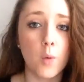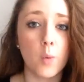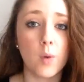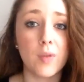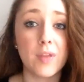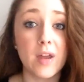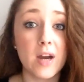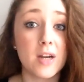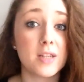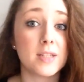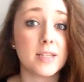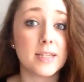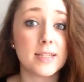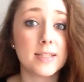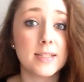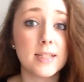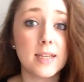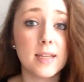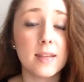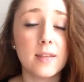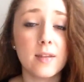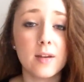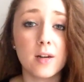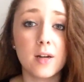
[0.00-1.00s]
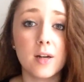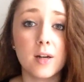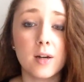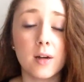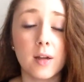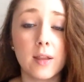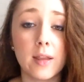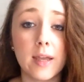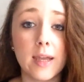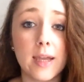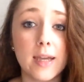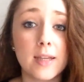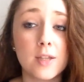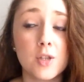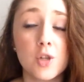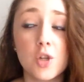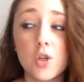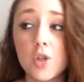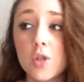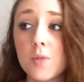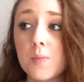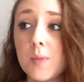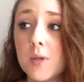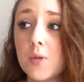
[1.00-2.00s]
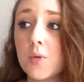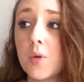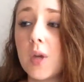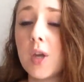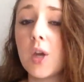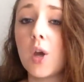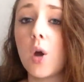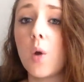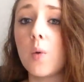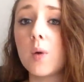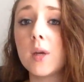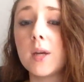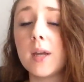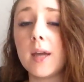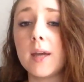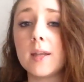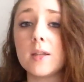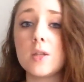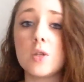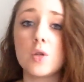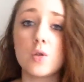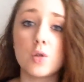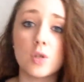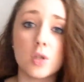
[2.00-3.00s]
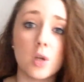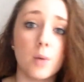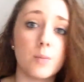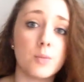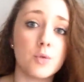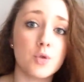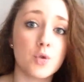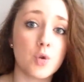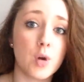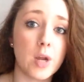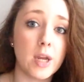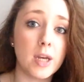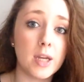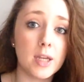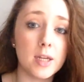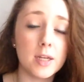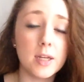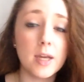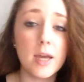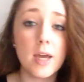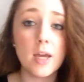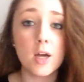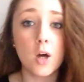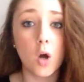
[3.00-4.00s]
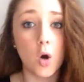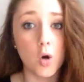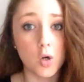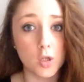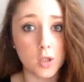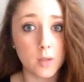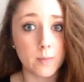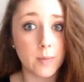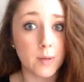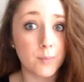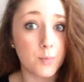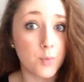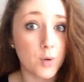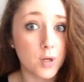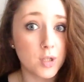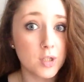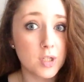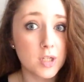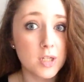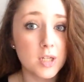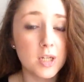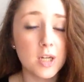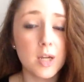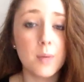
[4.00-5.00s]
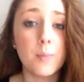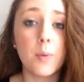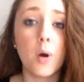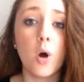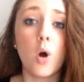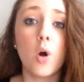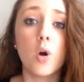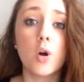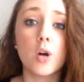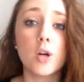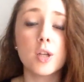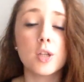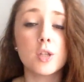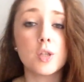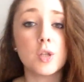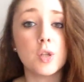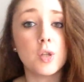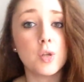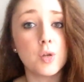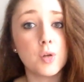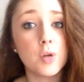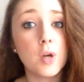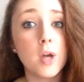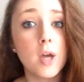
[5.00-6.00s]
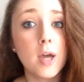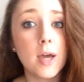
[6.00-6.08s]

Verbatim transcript: When they are 16 they can choose between going and do some training or some apprenticeship, or to do